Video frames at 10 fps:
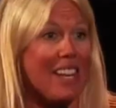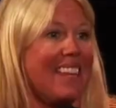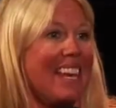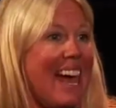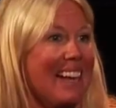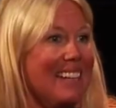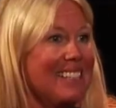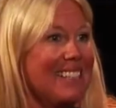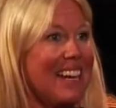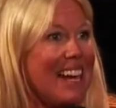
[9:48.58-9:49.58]
it in the end.
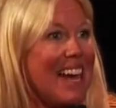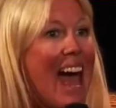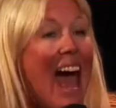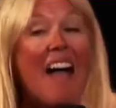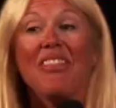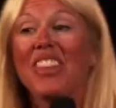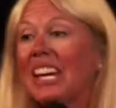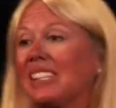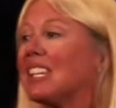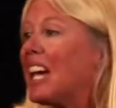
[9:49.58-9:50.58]
And
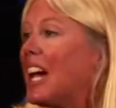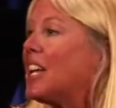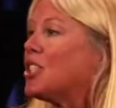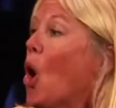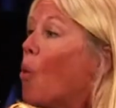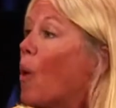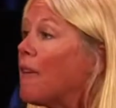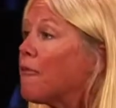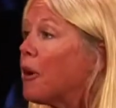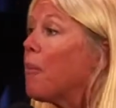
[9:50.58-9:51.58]
these kids
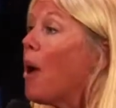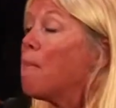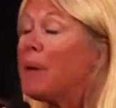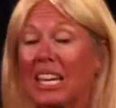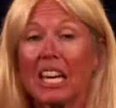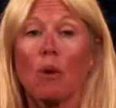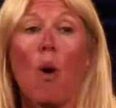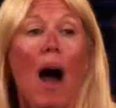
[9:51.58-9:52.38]
went from picking